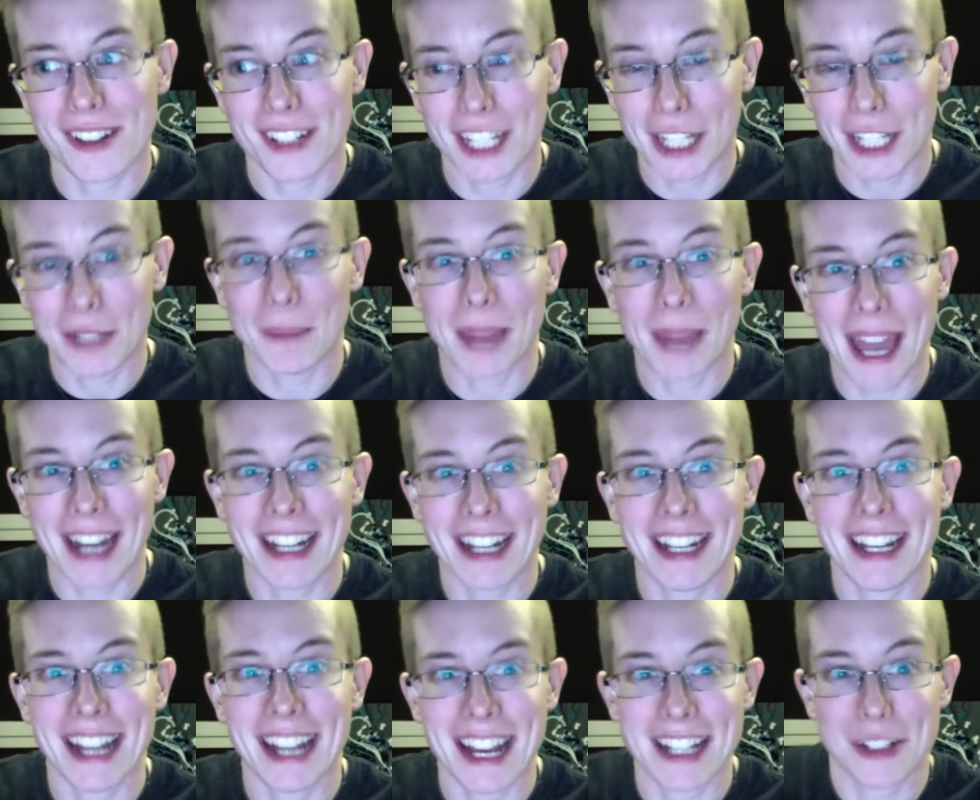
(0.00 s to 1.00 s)

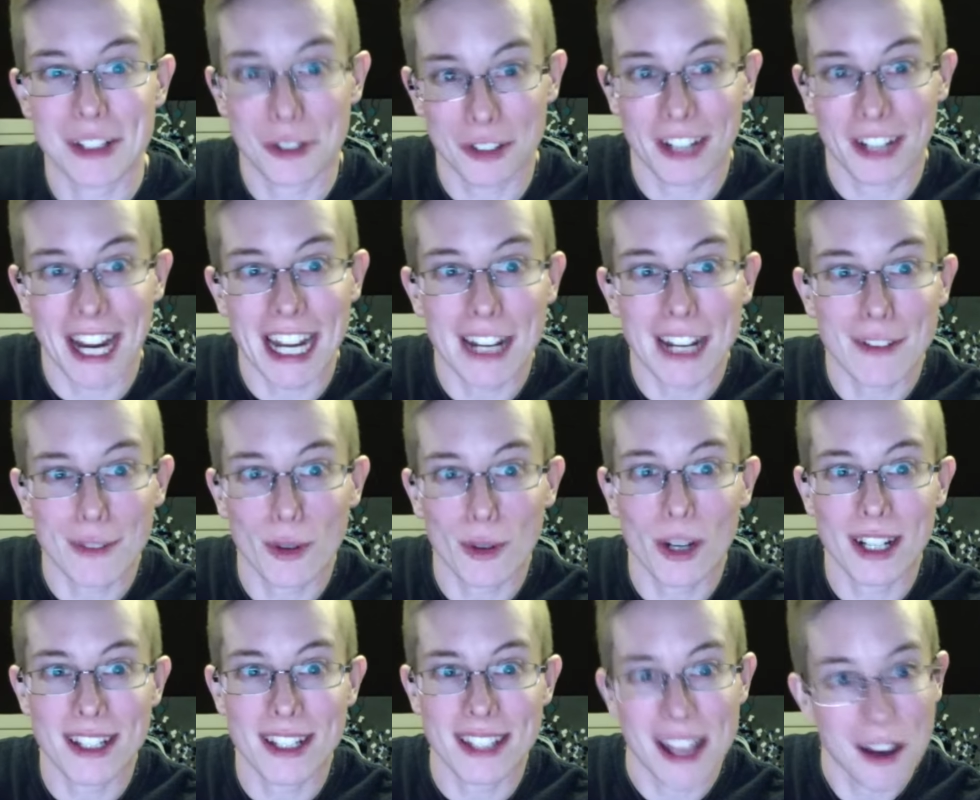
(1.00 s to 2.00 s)
humanity has created for
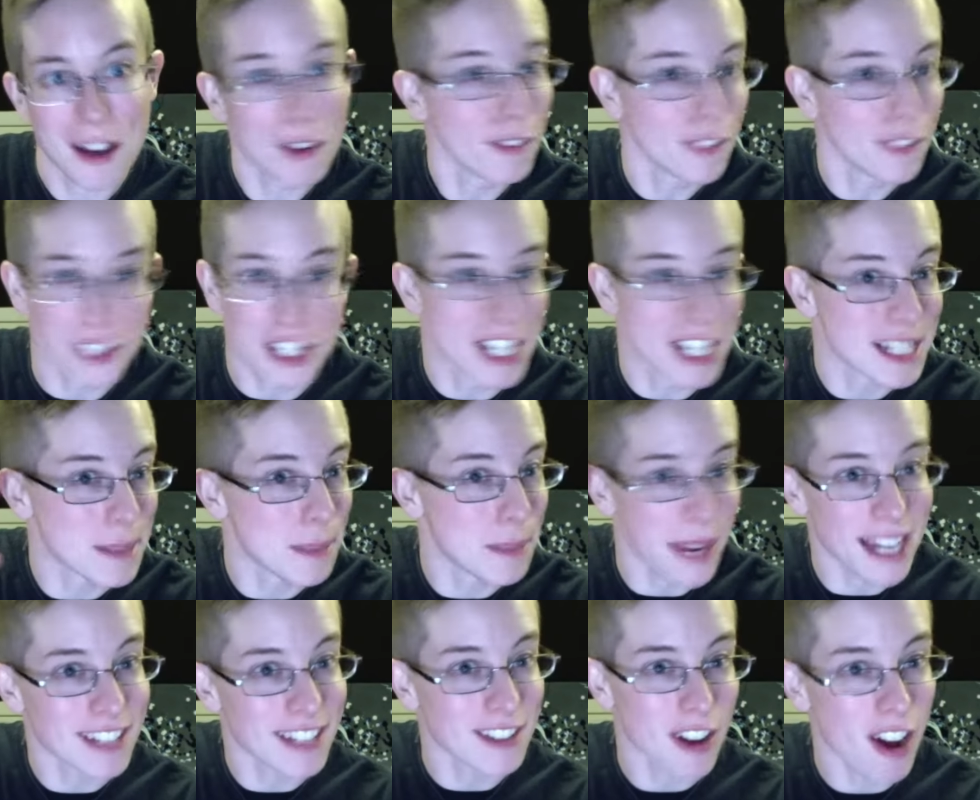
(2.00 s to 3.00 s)
itself just
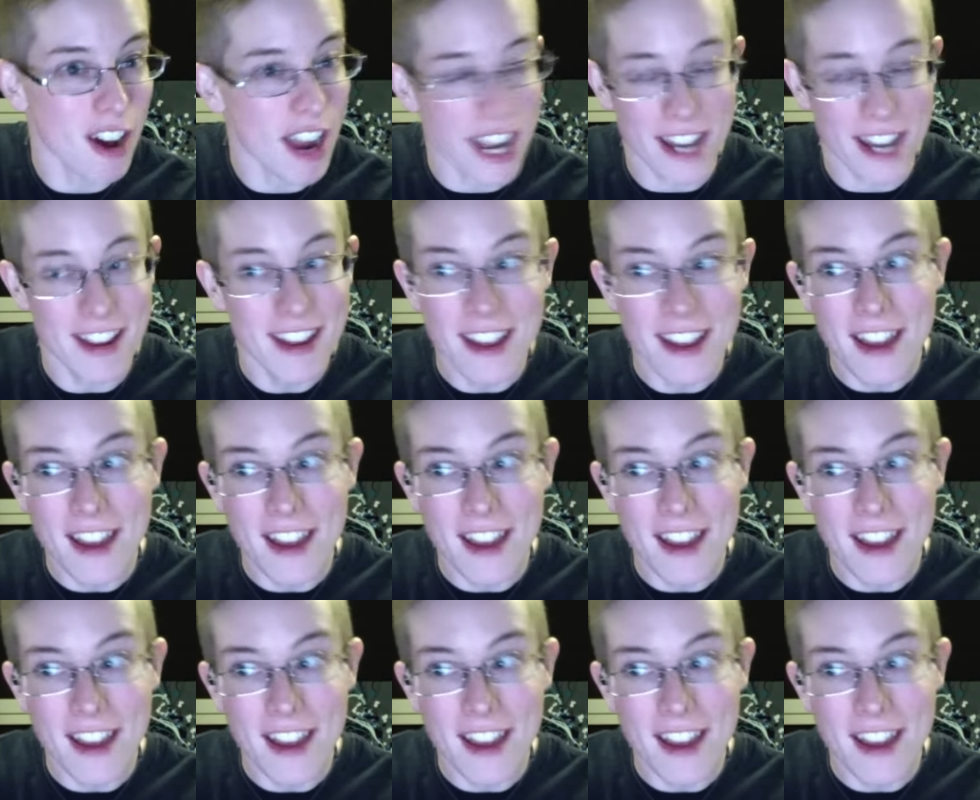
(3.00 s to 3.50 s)
based on